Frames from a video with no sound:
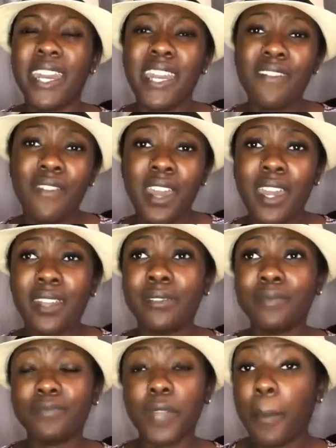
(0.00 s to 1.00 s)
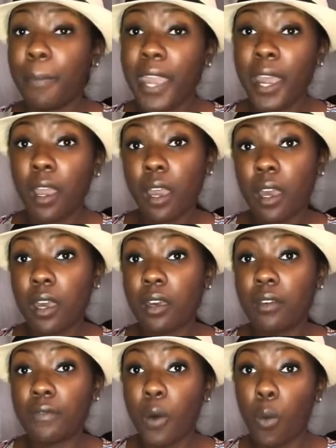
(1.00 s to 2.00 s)
even a pair
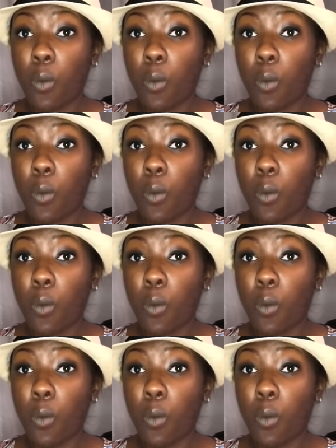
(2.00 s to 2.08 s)
of